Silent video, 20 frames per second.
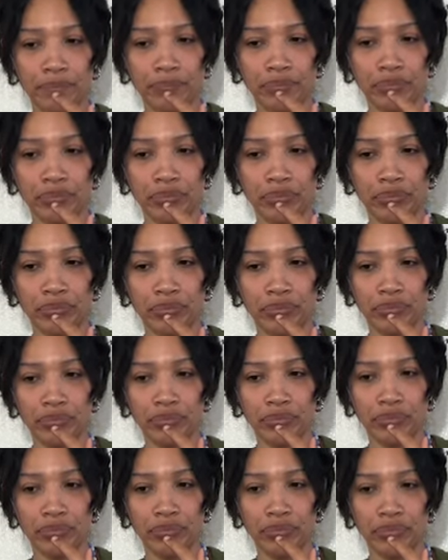
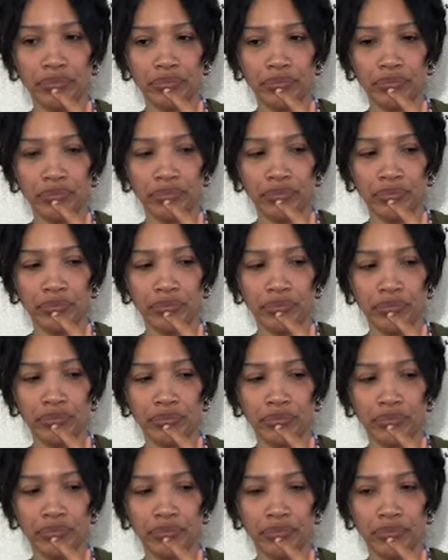
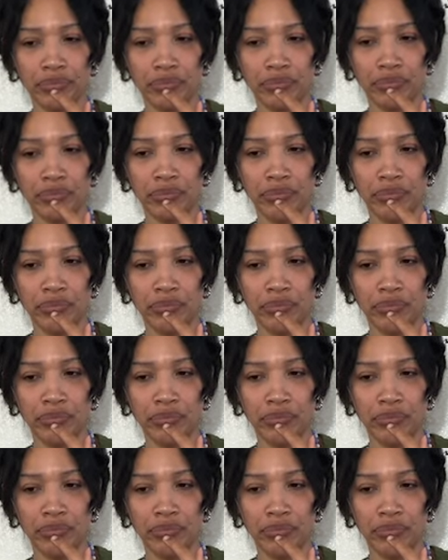[no speech]